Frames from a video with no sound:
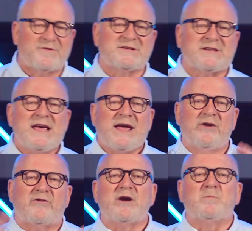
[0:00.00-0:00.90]
this
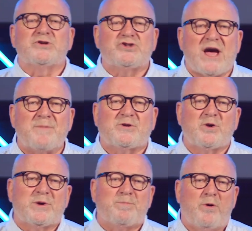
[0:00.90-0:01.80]
incredible
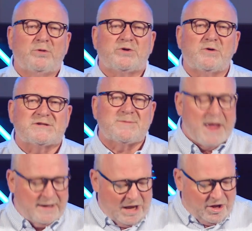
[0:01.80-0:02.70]
chapter where Paul talks
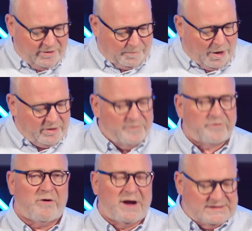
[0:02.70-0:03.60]
about the body
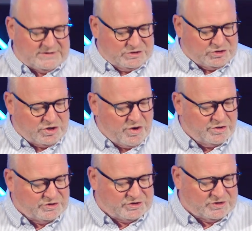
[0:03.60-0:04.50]
of Christ, the
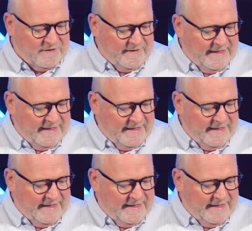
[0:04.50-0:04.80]
church.